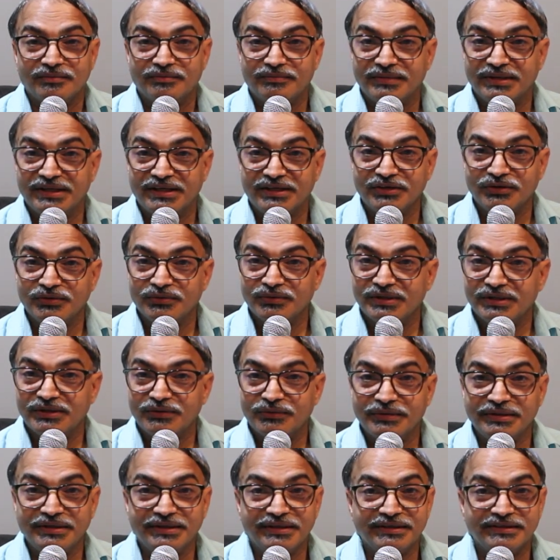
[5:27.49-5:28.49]
when you are
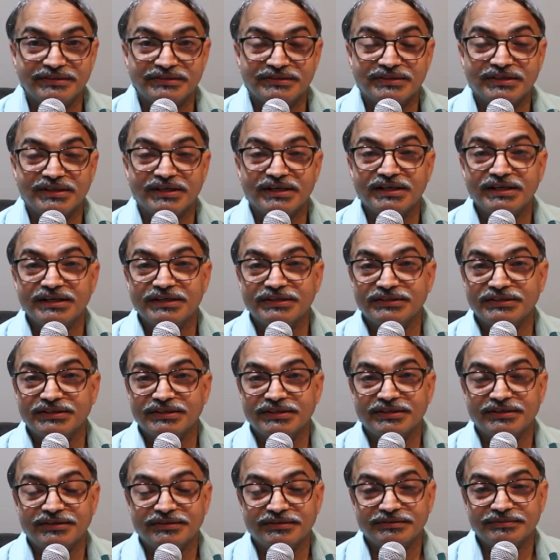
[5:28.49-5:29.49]
doing
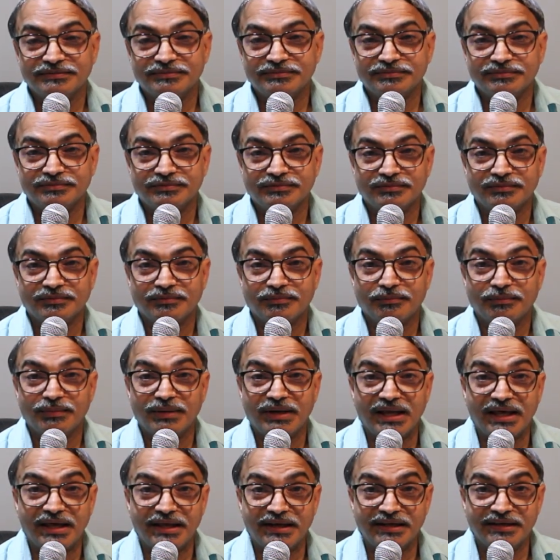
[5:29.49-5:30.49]
installation,
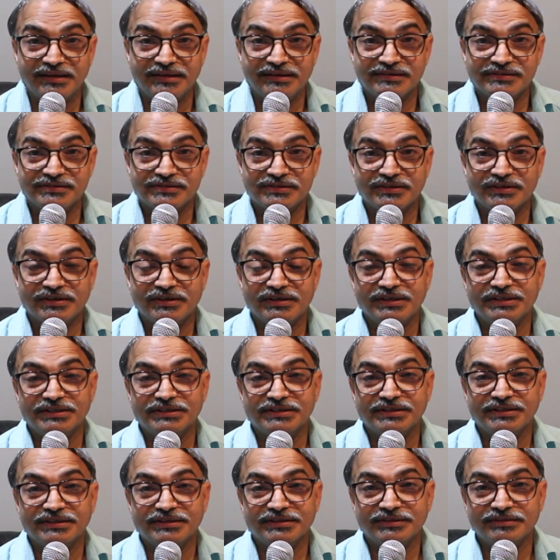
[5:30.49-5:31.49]
planning
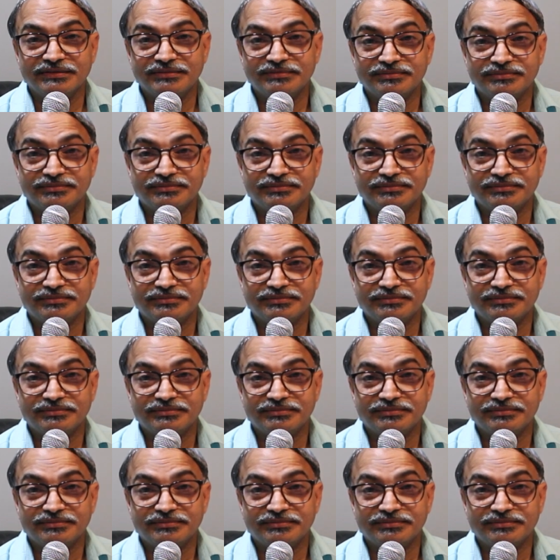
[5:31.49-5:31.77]
installation,